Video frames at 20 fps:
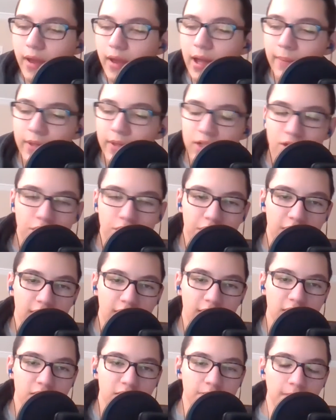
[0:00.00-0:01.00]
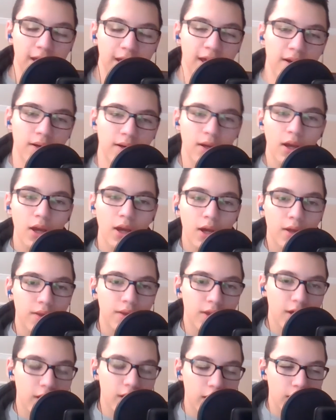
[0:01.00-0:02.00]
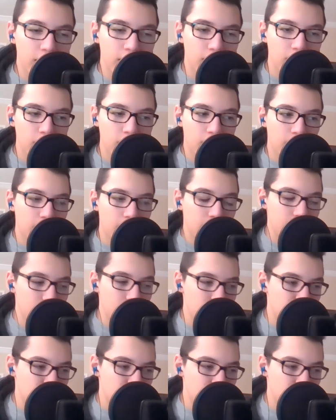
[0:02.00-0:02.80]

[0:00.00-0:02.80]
I mean, do you see this man? The uh,